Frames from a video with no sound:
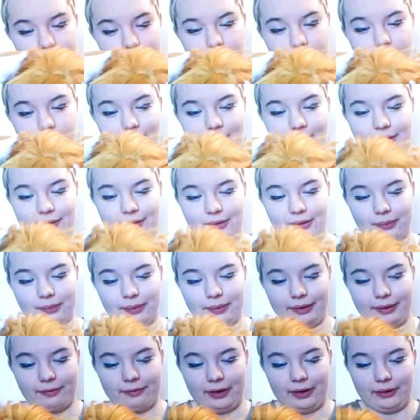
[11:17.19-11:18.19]
you have to
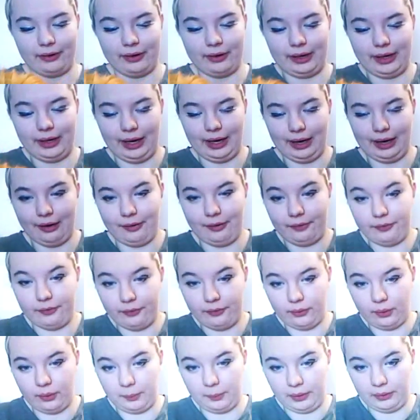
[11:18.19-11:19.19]
be very
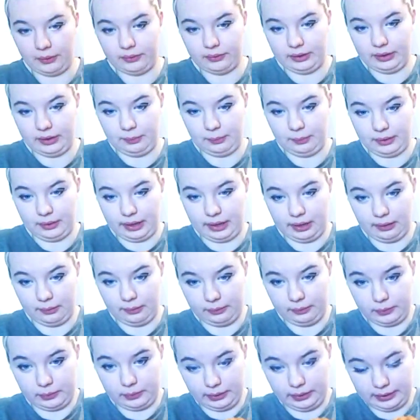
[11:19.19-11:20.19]
careful about tipping it
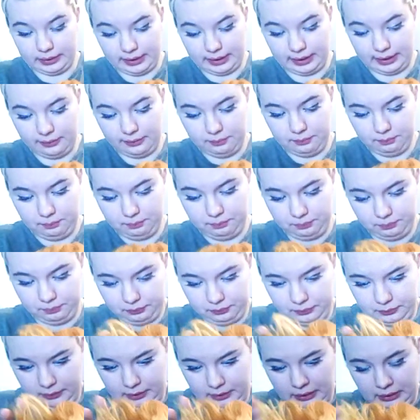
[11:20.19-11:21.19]
upside down
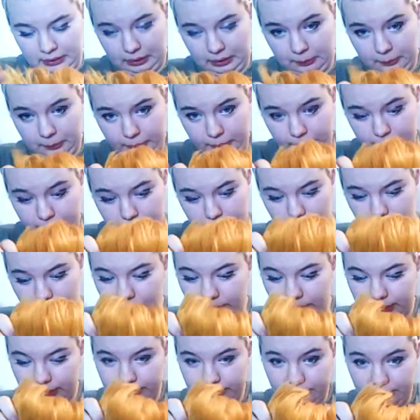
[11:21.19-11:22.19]
and putting it
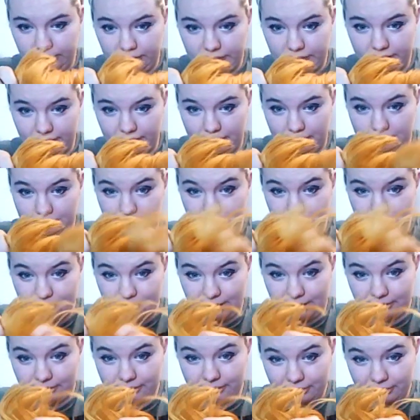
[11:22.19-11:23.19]
on. As you can see, I'm being
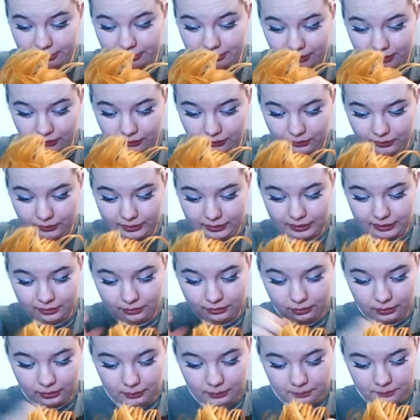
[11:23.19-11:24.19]
very slow with this
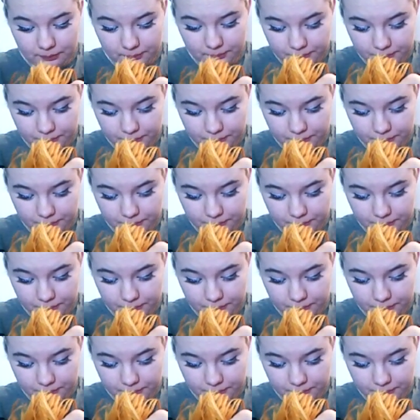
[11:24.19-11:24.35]
one.